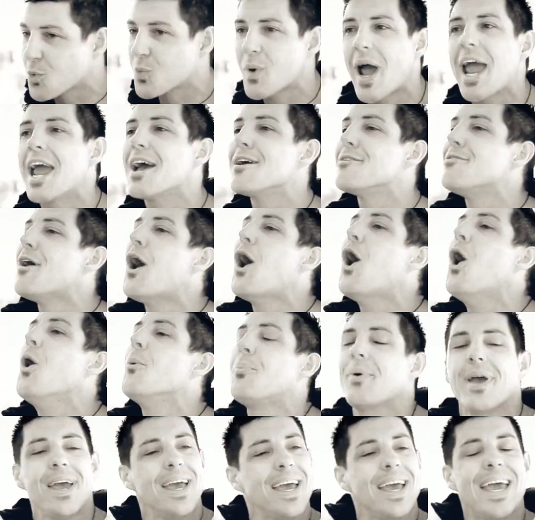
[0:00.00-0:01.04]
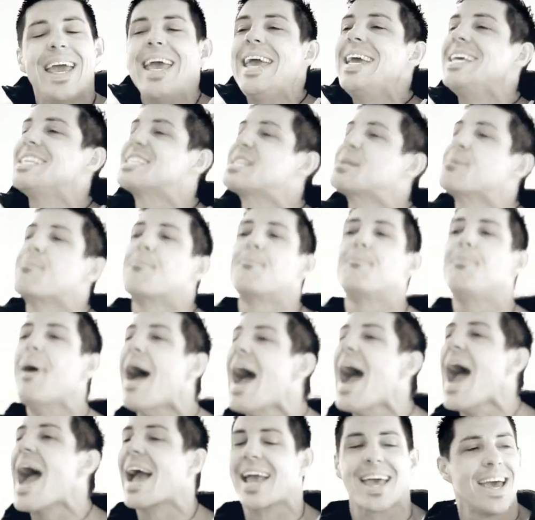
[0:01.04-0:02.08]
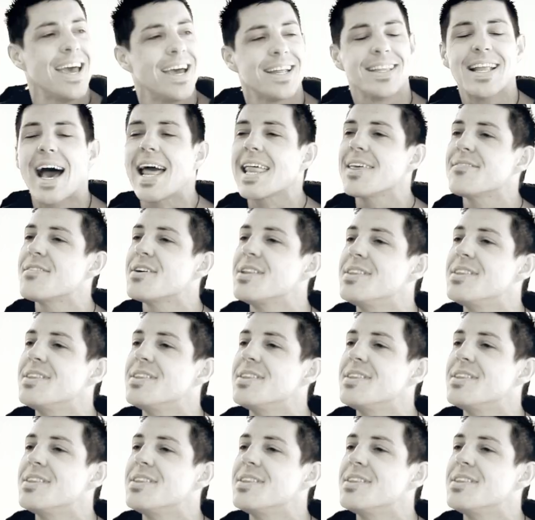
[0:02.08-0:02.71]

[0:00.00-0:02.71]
ray of hope, he's back. Not even